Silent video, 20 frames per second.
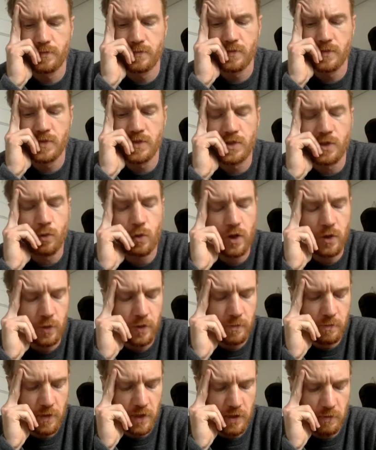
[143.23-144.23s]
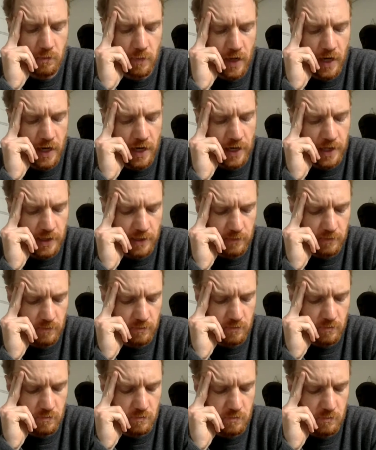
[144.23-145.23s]
so, what do we mean by
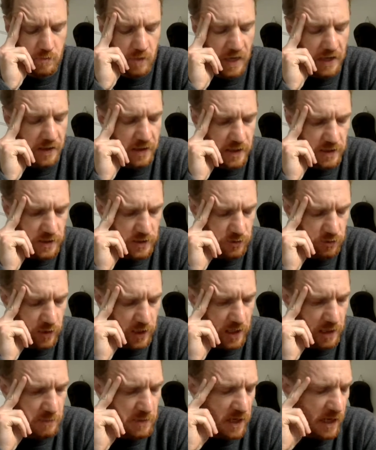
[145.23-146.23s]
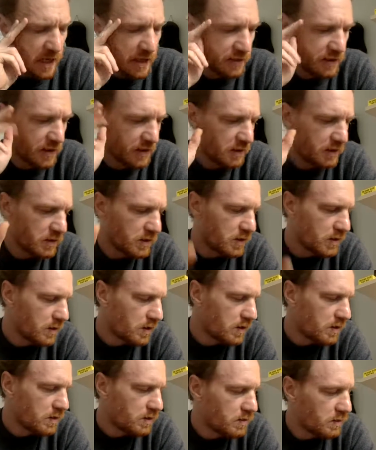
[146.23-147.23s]
this, right? I mean, I think
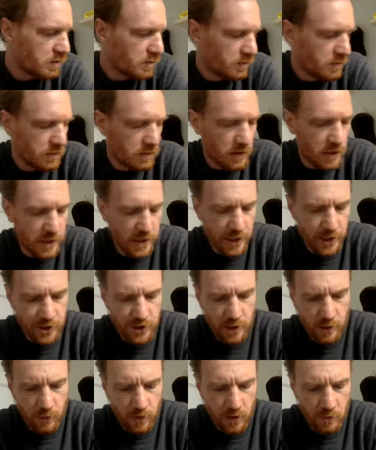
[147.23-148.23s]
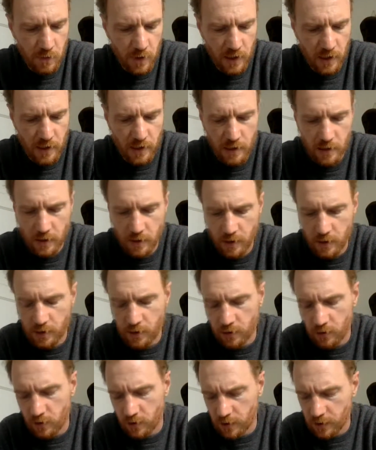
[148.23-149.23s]
the connection I want to make
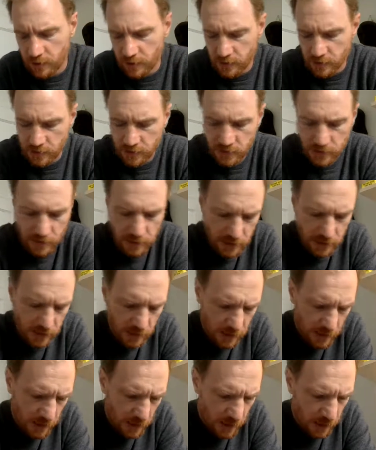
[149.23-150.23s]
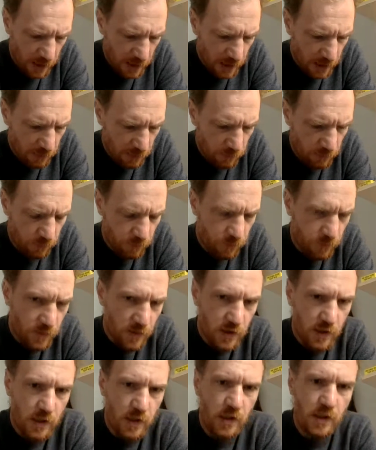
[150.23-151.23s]
here um,
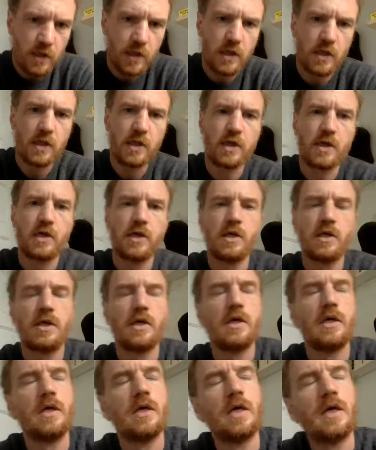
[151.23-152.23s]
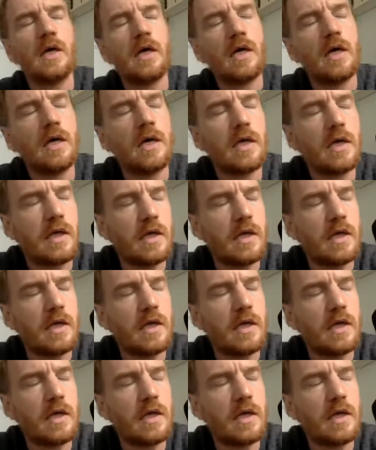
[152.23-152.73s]
uh,